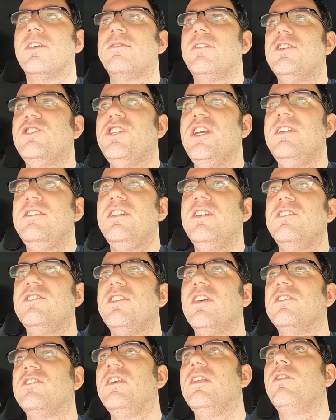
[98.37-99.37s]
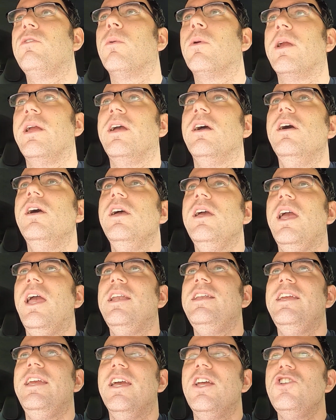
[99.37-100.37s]
of the GT63,
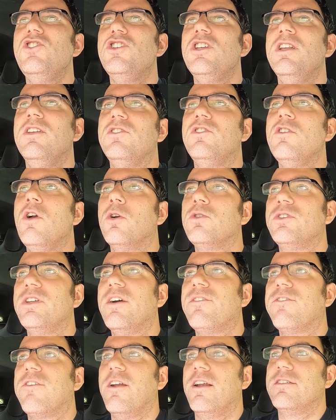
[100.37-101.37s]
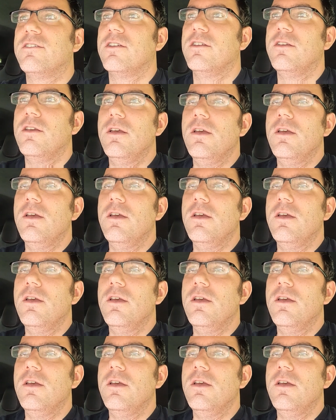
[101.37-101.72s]
and the engine is no different.